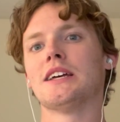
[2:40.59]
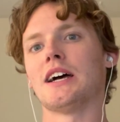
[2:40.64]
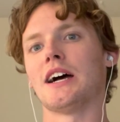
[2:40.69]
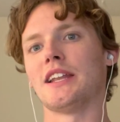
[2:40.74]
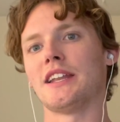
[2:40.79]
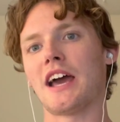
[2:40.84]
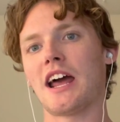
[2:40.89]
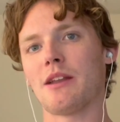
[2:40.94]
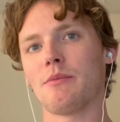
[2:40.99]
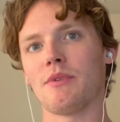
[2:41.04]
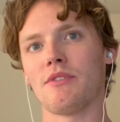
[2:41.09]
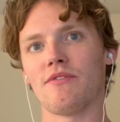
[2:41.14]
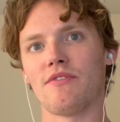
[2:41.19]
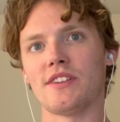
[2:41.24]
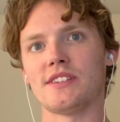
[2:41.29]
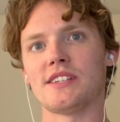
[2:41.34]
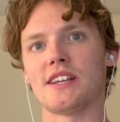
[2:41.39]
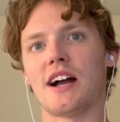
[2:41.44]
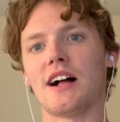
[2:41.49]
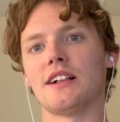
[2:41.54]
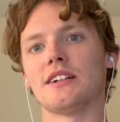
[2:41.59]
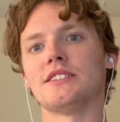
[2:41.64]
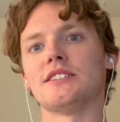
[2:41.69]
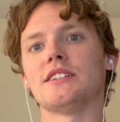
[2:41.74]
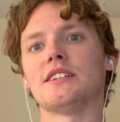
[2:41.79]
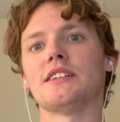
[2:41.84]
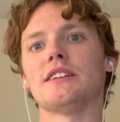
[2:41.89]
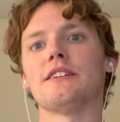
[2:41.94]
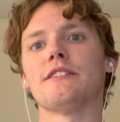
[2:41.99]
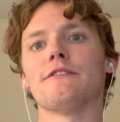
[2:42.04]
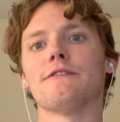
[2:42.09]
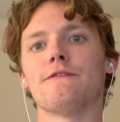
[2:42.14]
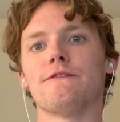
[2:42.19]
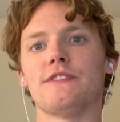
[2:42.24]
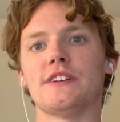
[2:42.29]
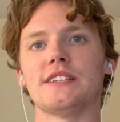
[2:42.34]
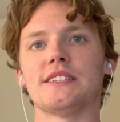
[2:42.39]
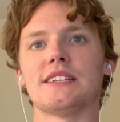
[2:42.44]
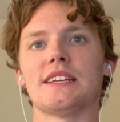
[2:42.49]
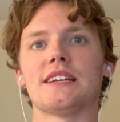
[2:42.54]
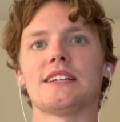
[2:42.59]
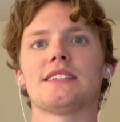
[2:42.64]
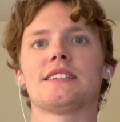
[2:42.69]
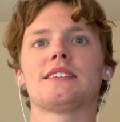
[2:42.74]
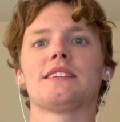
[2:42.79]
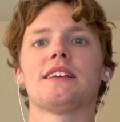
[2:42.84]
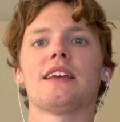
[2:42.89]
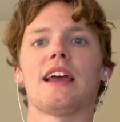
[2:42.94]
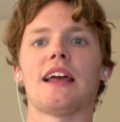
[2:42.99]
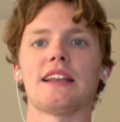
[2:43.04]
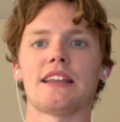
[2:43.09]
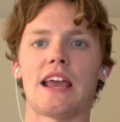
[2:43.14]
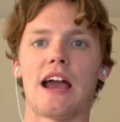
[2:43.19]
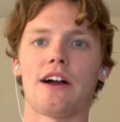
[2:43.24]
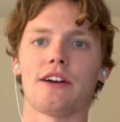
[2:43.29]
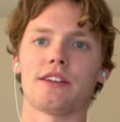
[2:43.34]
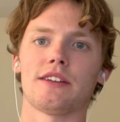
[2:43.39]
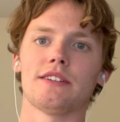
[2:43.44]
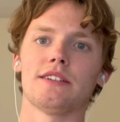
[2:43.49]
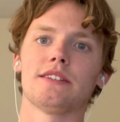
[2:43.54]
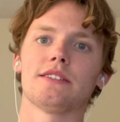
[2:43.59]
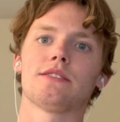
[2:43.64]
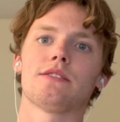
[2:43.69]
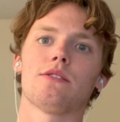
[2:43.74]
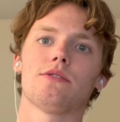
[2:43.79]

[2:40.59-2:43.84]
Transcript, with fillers: anatomy and physiology, physics, and calculus.